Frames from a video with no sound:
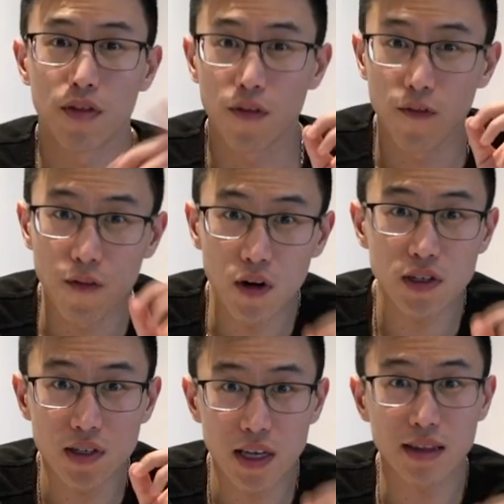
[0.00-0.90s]
The
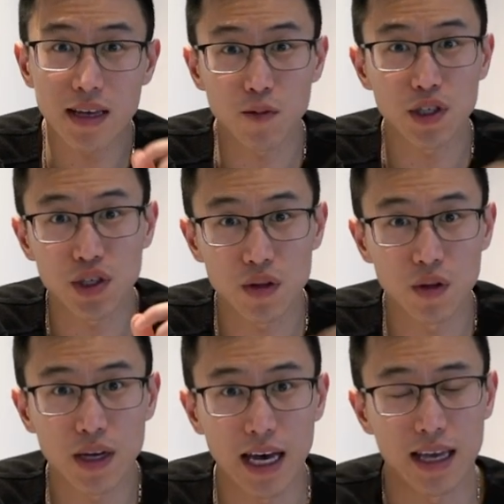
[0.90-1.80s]
first thing that we should
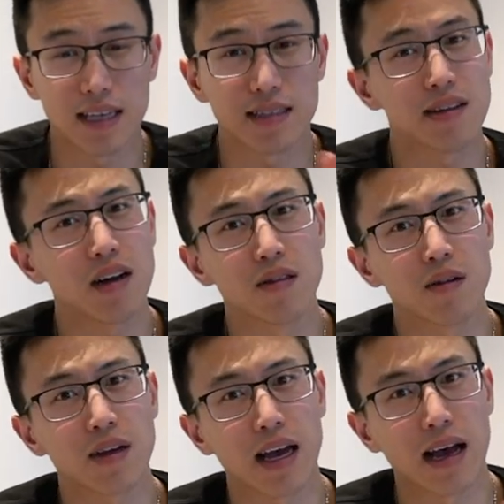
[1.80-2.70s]
look at is not
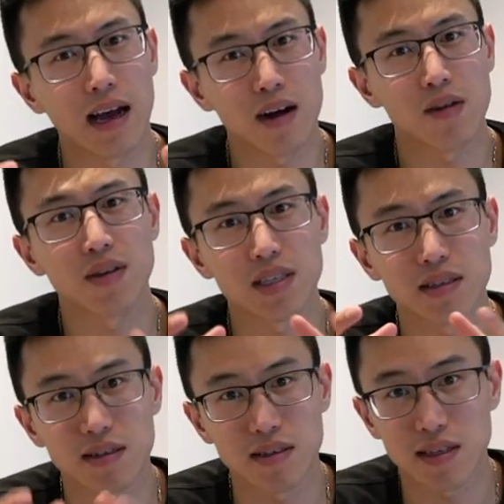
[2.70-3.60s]
look at how
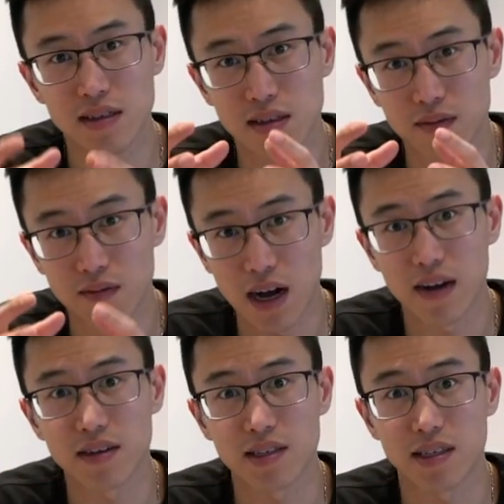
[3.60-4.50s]
this disease and
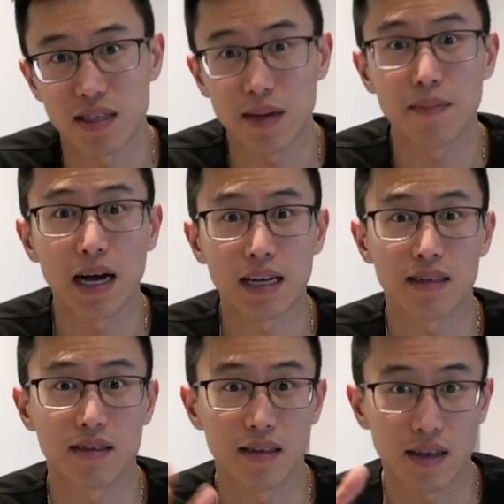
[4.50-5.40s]
virus has
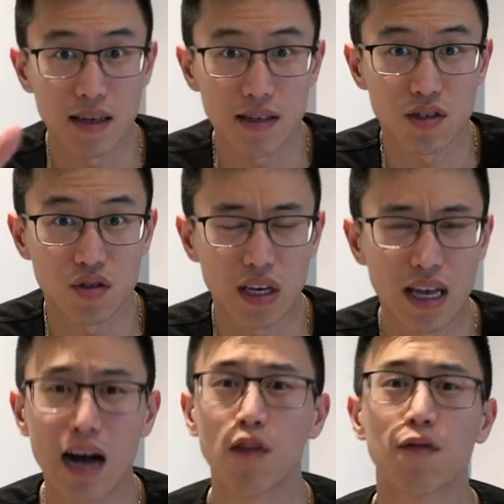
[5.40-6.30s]
impacted the industry,
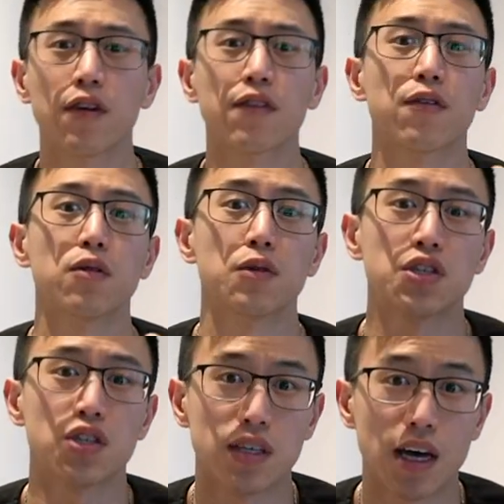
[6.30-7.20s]
how fearful
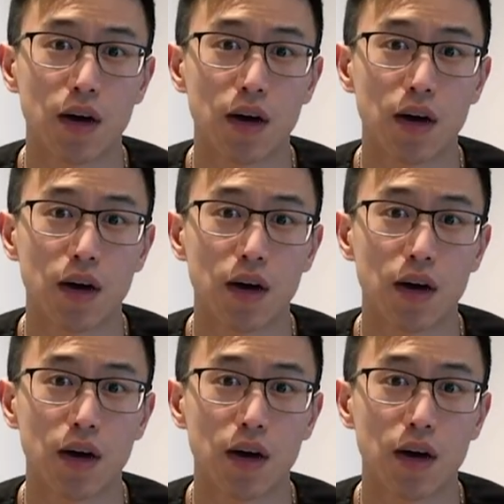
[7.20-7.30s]
we should